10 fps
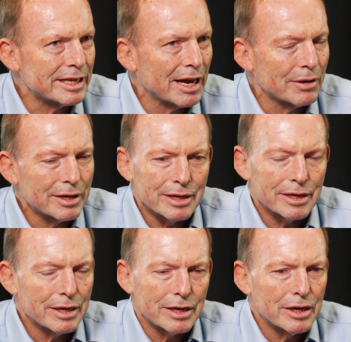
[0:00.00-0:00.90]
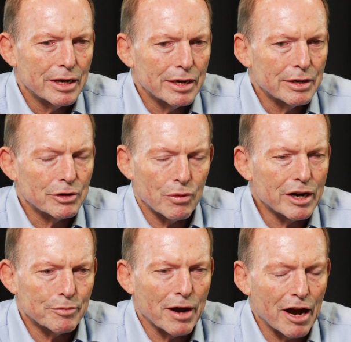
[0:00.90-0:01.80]
Now, quite
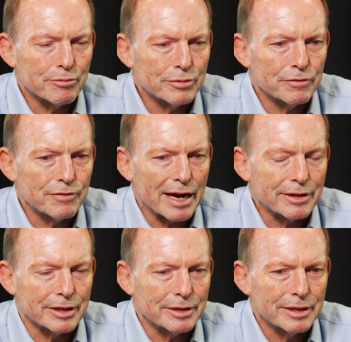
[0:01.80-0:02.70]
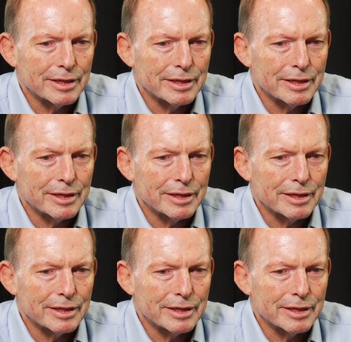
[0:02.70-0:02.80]
apart from the fact that